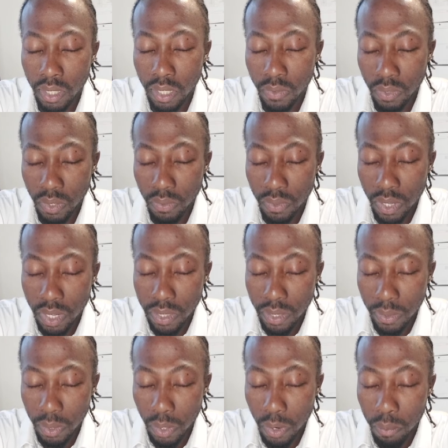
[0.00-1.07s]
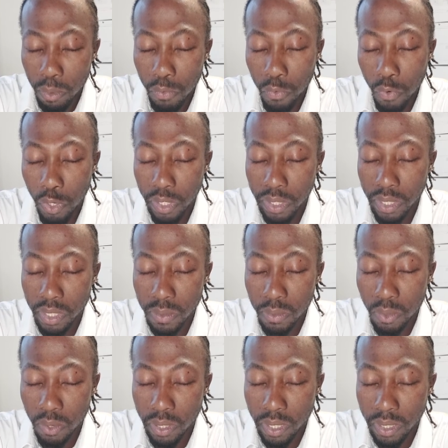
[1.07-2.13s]
Heavenly Father, we come before you this
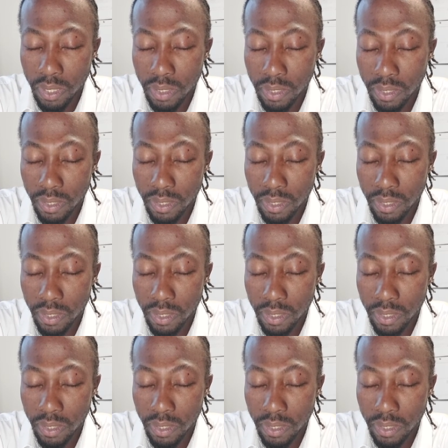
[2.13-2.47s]
morning